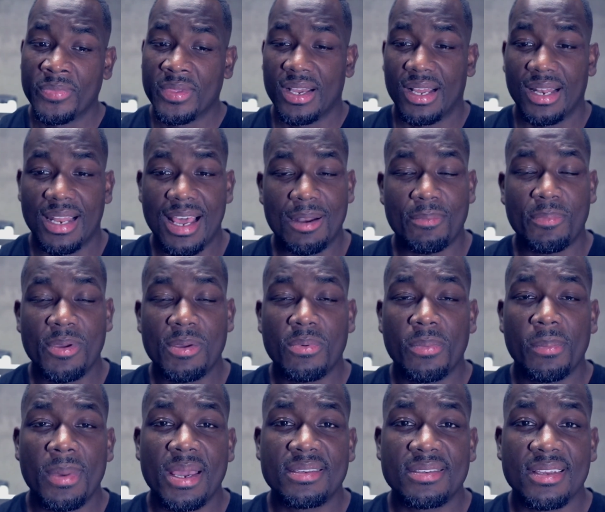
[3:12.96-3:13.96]
a lot of people
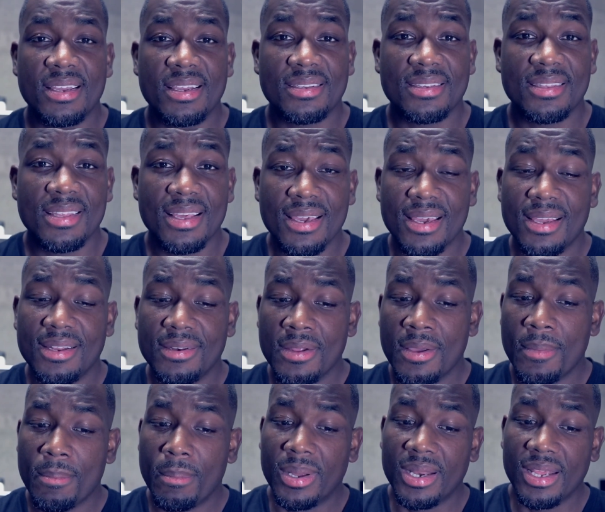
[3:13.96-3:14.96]
may say it's thin,
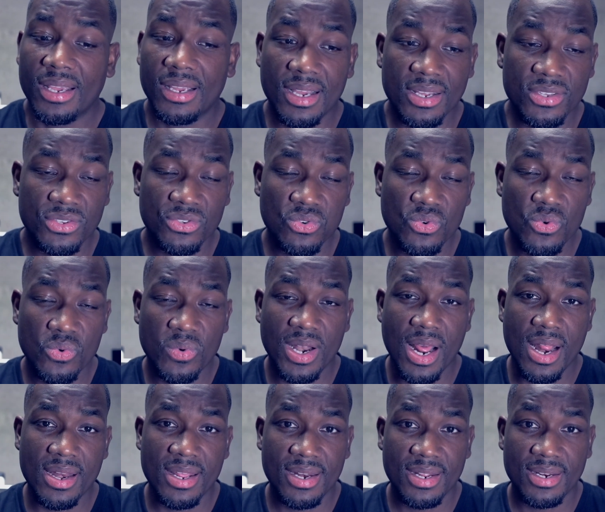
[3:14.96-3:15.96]
but it cuts through what
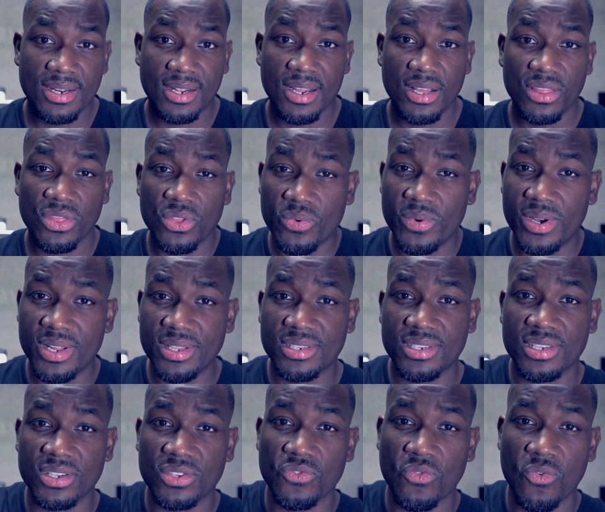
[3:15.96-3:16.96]
I needed to cut through, and it
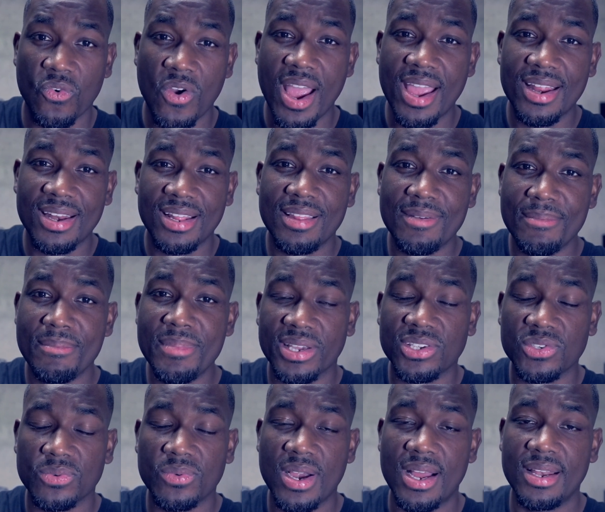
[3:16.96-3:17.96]
sits right in the
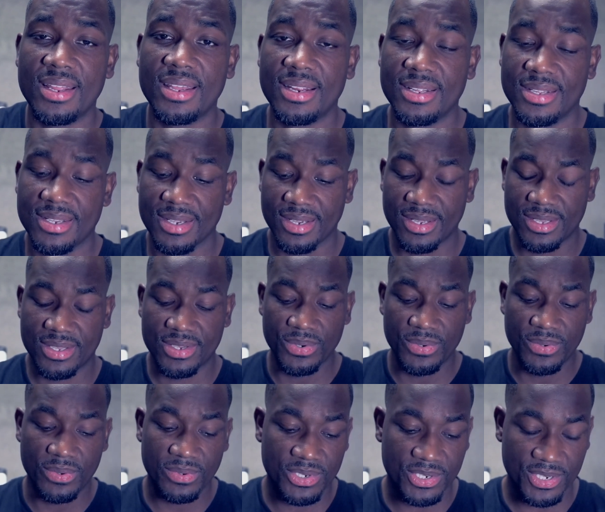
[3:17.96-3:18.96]
mix where I needed
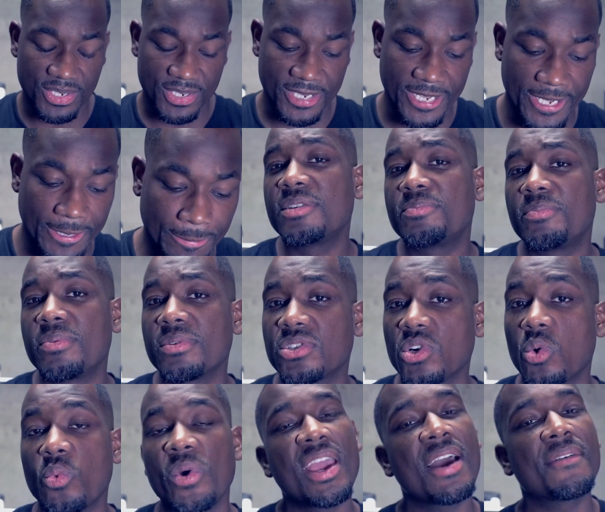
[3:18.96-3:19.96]
to sit. So
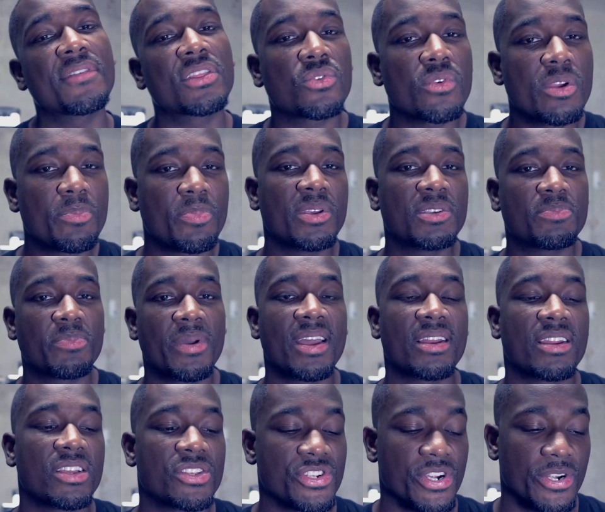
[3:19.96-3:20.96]
we have a 3-piece
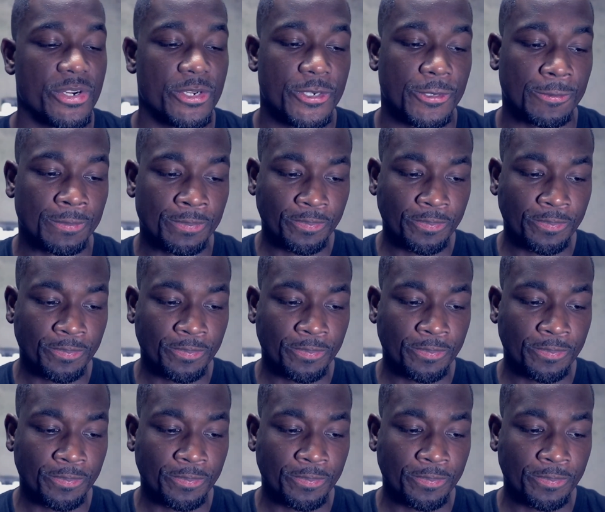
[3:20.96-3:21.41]
band at church.